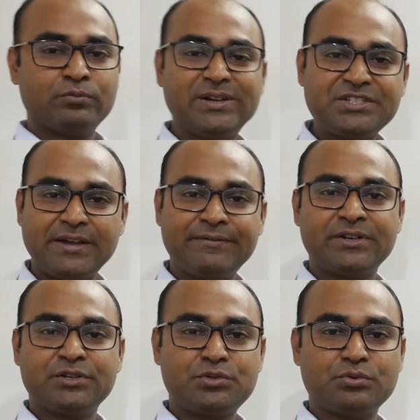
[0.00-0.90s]
must have
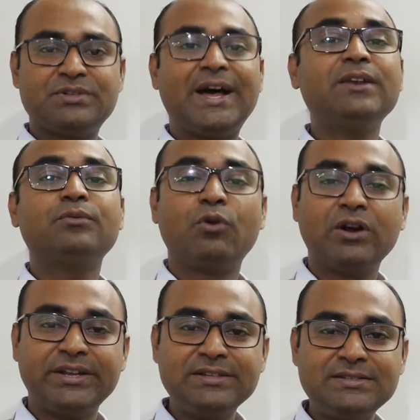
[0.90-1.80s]
understood that
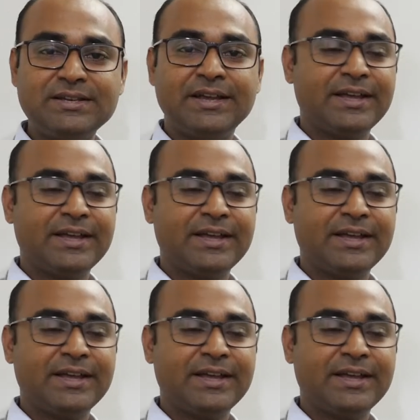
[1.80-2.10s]
what is.